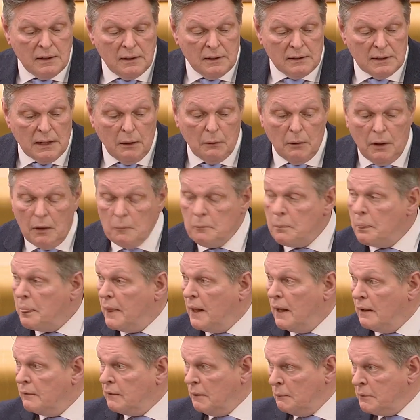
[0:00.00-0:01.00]
Now,
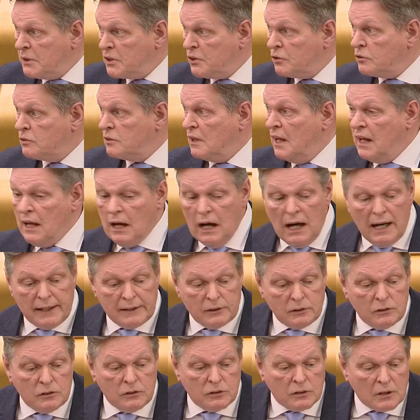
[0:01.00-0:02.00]
let me just say,
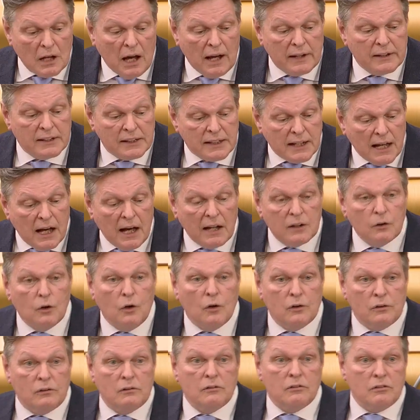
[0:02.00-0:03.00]
I
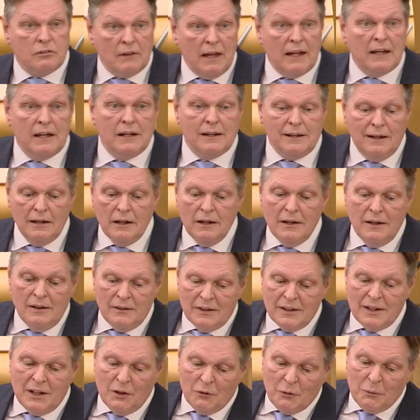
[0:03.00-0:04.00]
cannot think
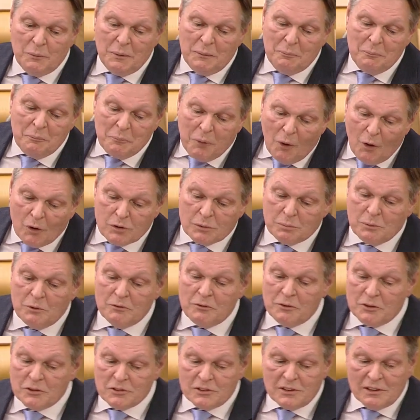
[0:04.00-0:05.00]
that it would be possible
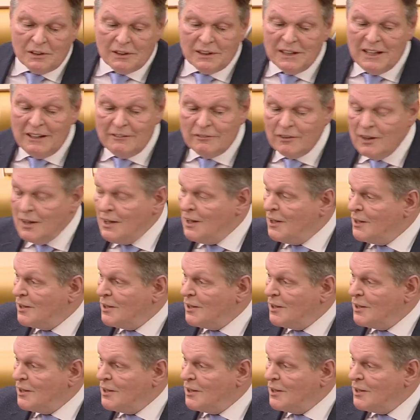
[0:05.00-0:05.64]
for us to leave